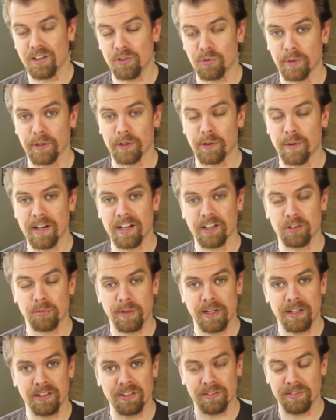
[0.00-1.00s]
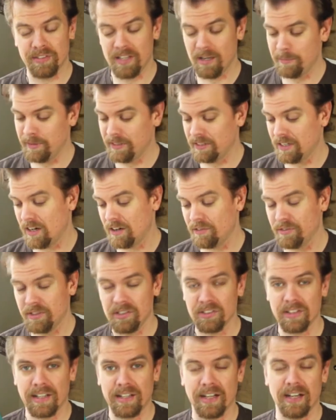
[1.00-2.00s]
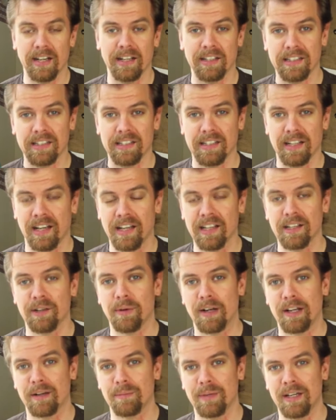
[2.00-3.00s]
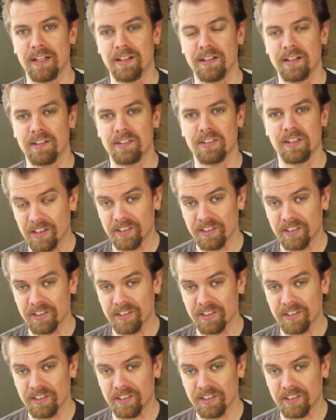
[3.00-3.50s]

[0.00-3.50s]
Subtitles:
It's a really great experience of Yemen coffees. I highly recommend it.